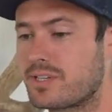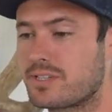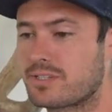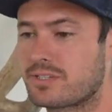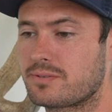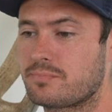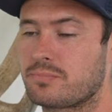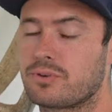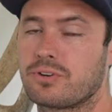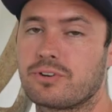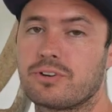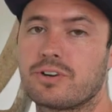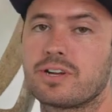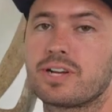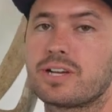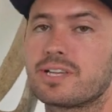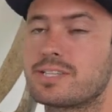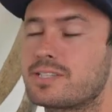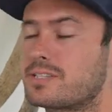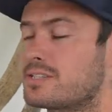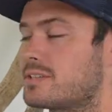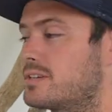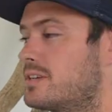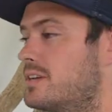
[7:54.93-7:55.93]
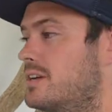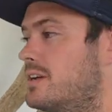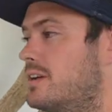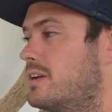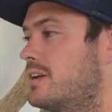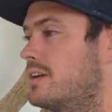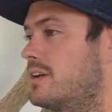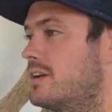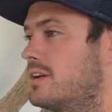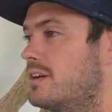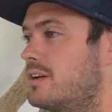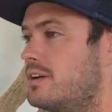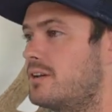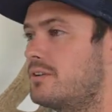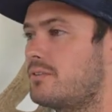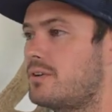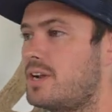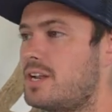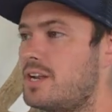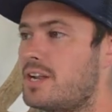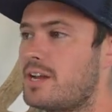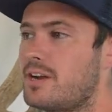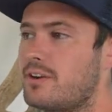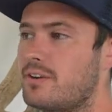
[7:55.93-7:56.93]
us progress.
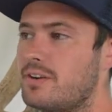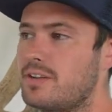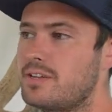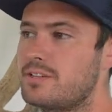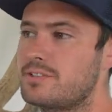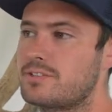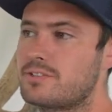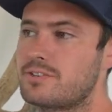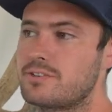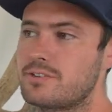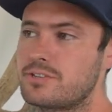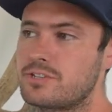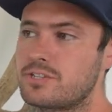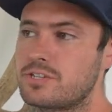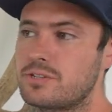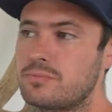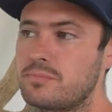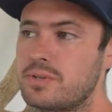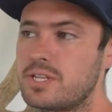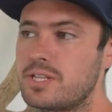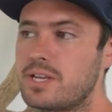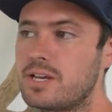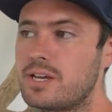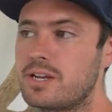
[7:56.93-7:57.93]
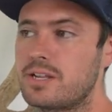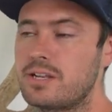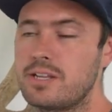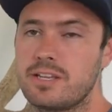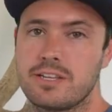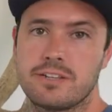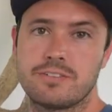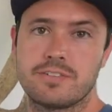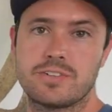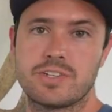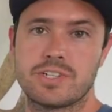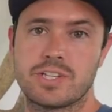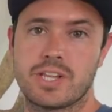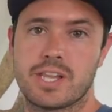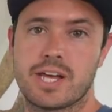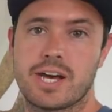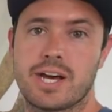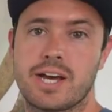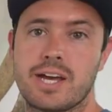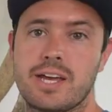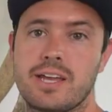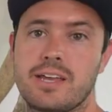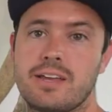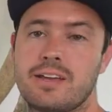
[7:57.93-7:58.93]
Right now our inserts should be done end of
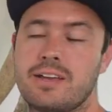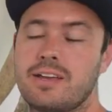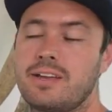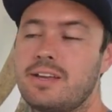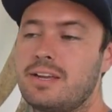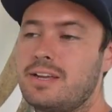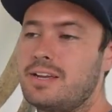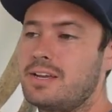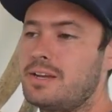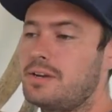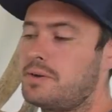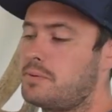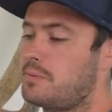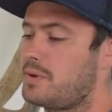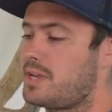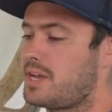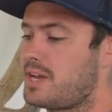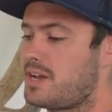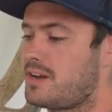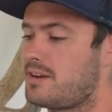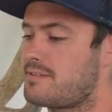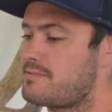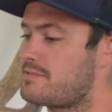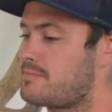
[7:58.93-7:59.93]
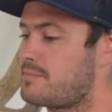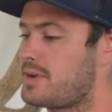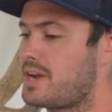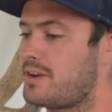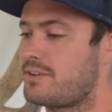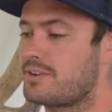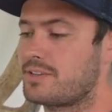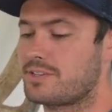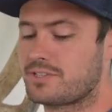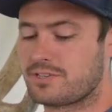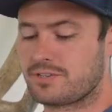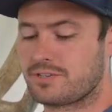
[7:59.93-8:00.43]
July. We have the mounting